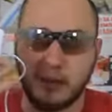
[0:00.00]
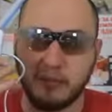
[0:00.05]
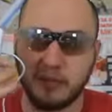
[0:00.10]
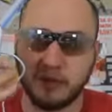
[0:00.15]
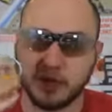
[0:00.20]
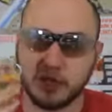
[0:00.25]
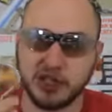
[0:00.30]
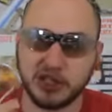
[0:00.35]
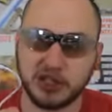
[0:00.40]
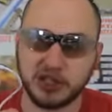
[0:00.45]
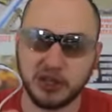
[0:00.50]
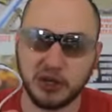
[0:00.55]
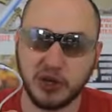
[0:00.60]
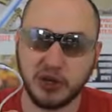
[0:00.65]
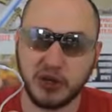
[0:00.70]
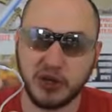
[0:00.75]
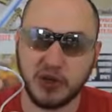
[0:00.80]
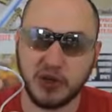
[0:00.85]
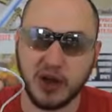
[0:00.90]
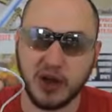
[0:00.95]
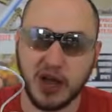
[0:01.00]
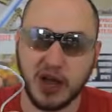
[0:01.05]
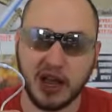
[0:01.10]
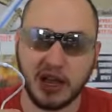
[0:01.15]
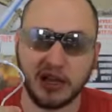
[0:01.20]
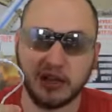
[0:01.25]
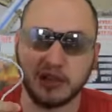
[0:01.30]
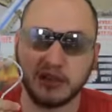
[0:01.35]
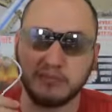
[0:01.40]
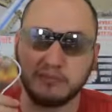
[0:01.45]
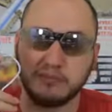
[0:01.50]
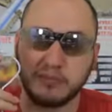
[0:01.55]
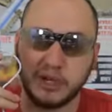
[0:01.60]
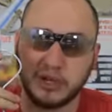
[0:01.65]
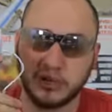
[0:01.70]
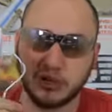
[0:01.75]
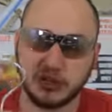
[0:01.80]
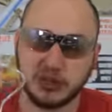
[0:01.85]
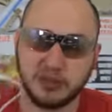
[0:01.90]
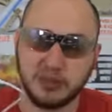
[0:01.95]
I'm gonna show you and
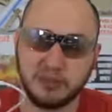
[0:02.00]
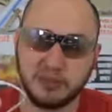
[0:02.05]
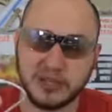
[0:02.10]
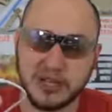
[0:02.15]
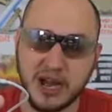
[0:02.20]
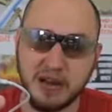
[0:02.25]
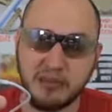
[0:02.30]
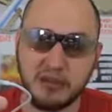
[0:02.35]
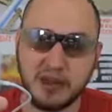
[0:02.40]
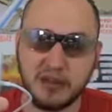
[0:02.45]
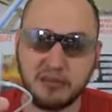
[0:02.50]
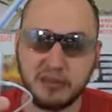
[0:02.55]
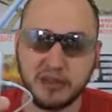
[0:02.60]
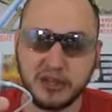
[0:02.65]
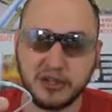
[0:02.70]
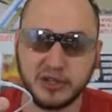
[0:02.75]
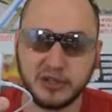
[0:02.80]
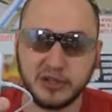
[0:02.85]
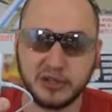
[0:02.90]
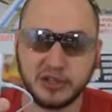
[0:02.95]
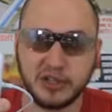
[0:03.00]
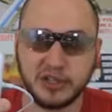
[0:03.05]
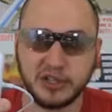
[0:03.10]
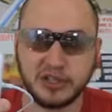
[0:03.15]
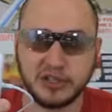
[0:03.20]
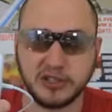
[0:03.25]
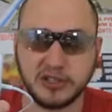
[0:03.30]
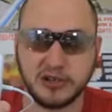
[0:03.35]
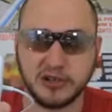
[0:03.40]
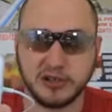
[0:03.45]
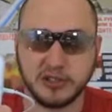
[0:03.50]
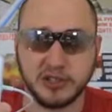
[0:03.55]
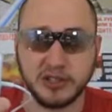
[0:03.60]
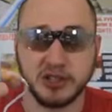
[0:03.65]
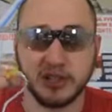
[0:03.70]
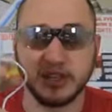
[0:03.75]
because you probably been doing it wrong.